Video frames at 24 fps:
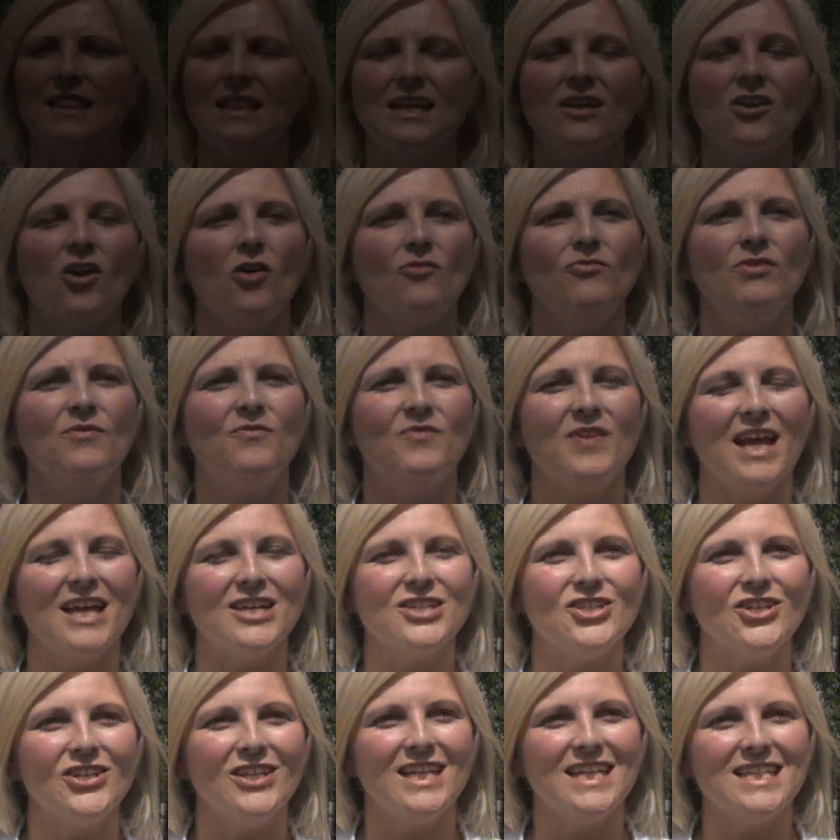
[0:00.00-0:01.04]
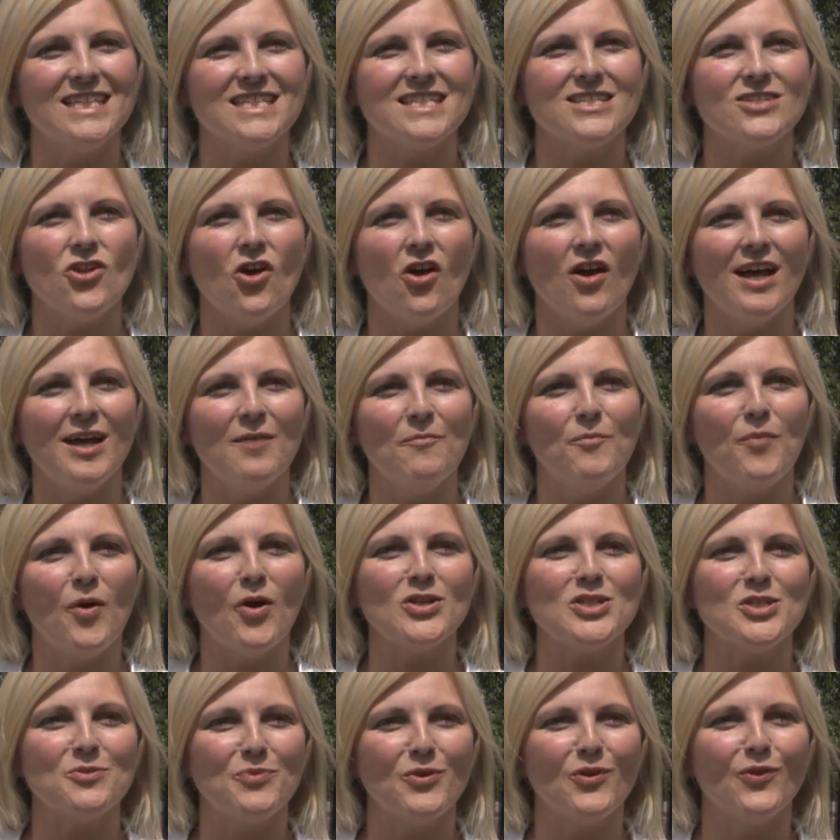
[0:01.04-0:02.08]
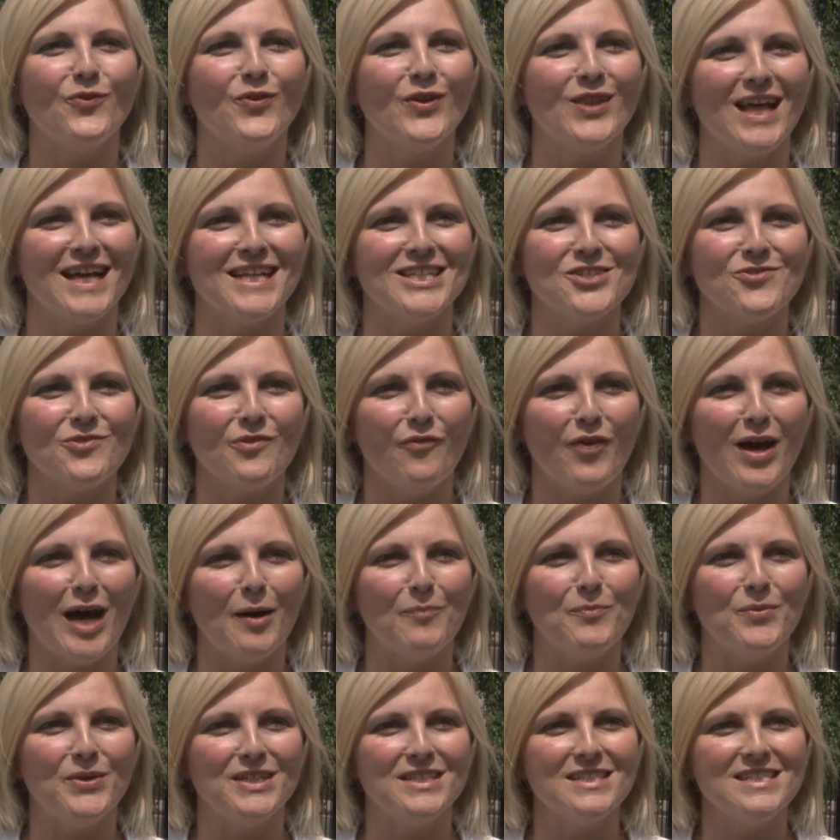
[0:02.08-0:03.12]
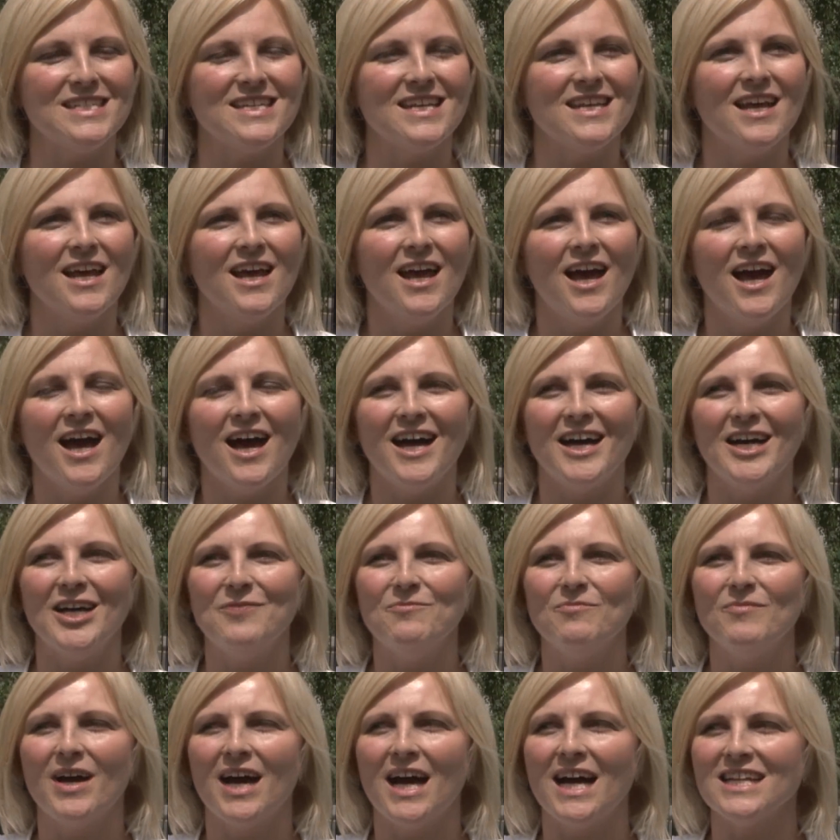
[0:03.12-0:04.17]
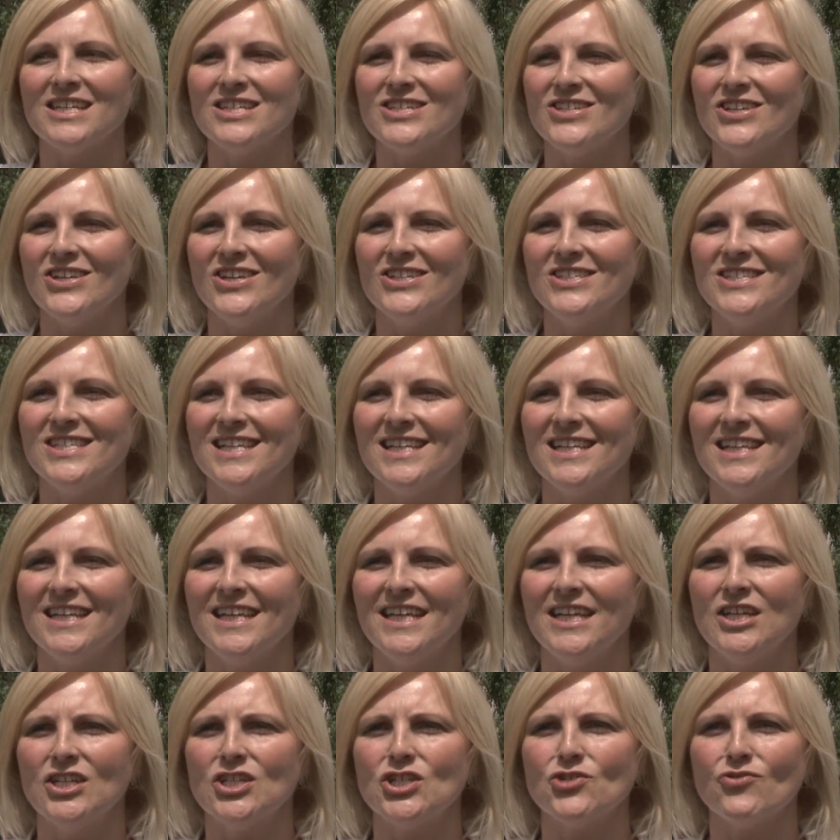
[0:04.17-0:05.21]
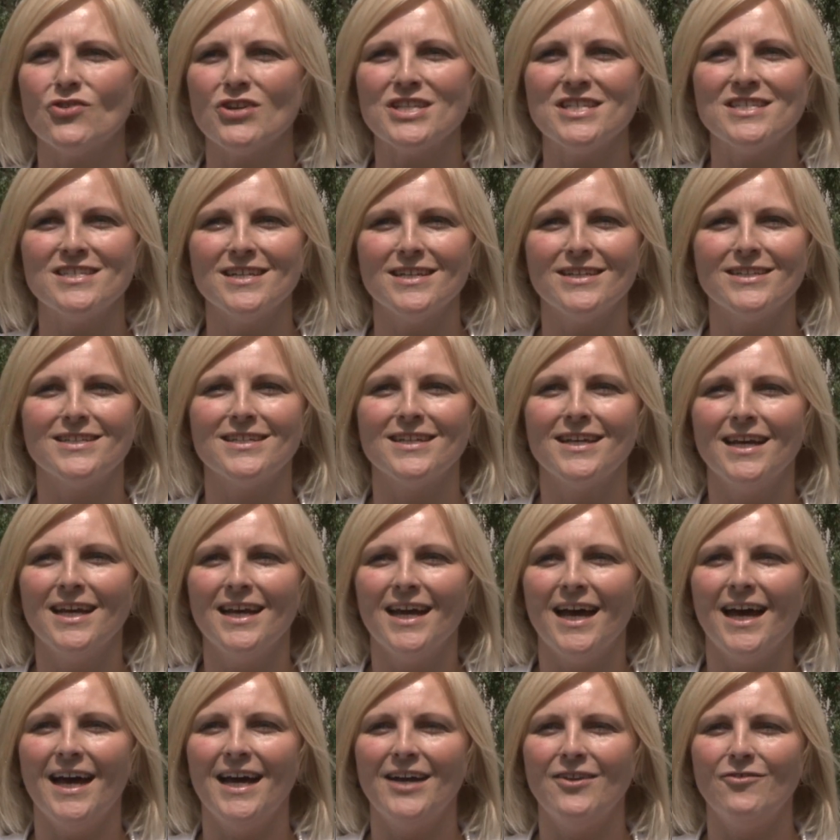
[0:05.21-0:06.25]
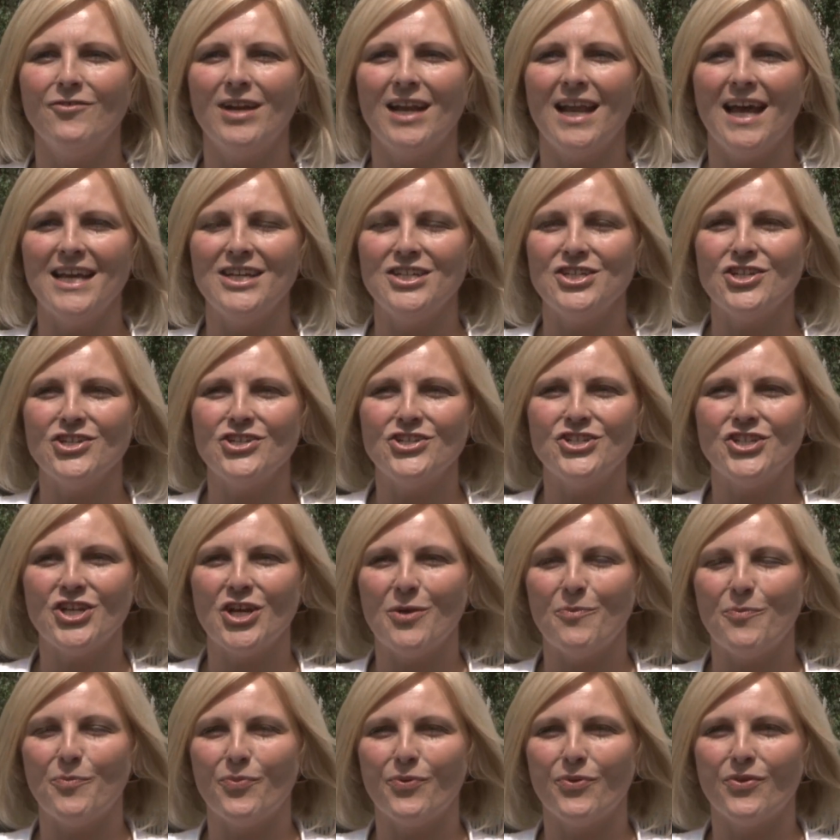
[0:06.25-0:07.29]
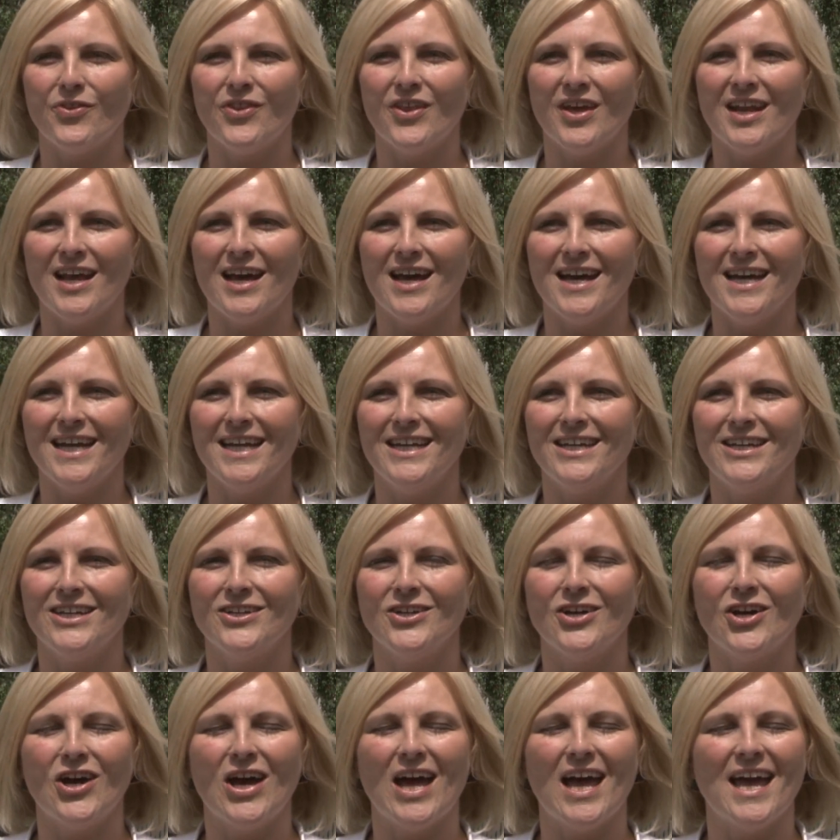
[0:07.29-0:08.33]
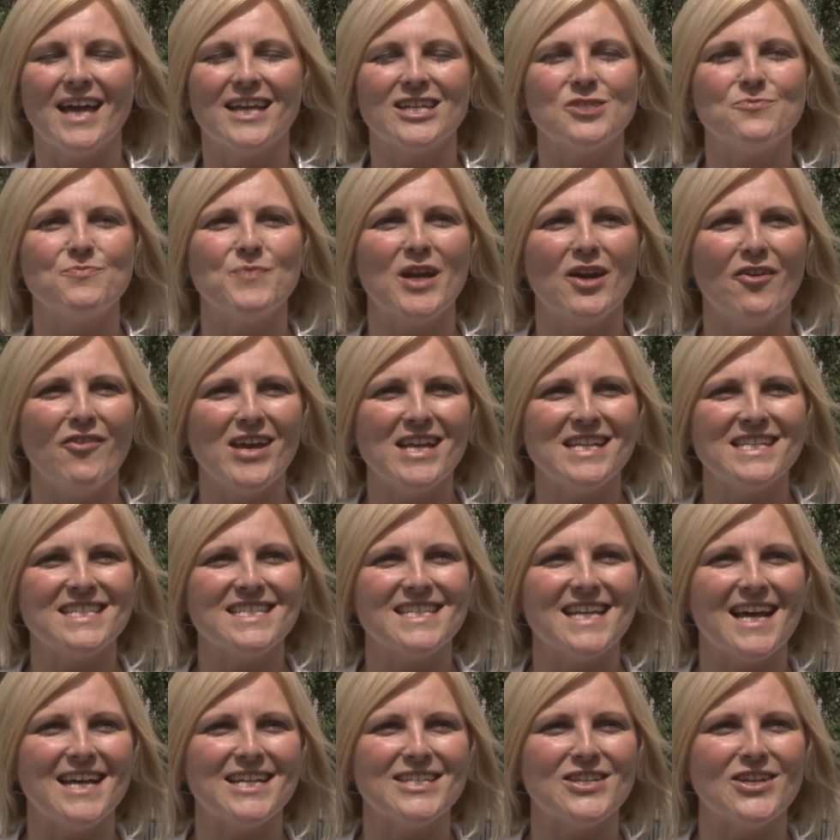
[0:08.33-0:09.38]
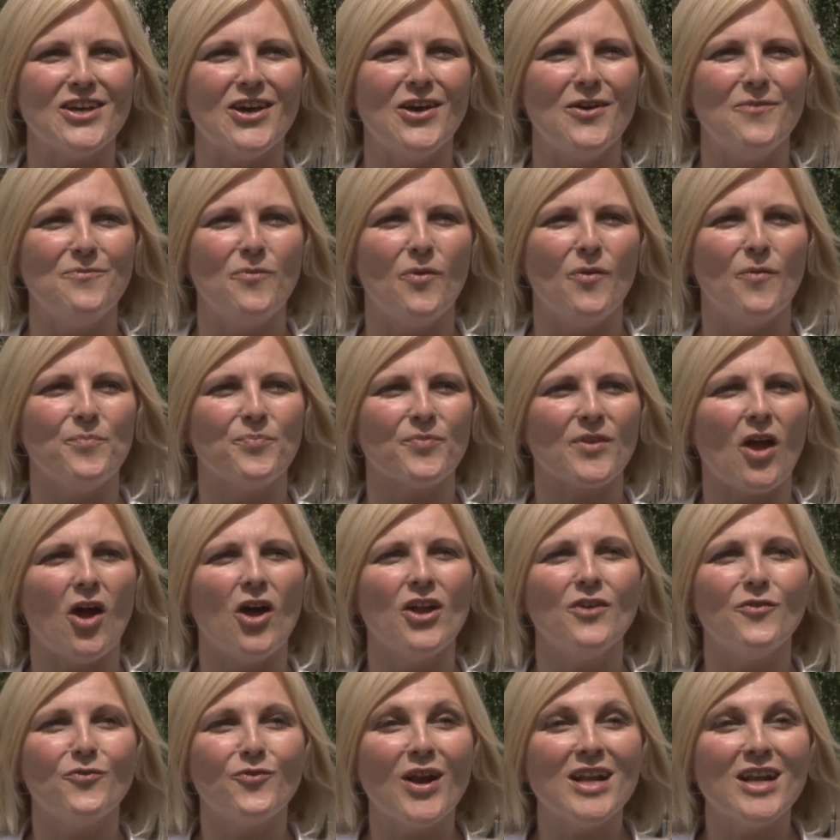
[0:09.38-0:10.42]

I think on reflection it's not impossible for that to have happened. I certainly trusted a relationship that I experienced as on a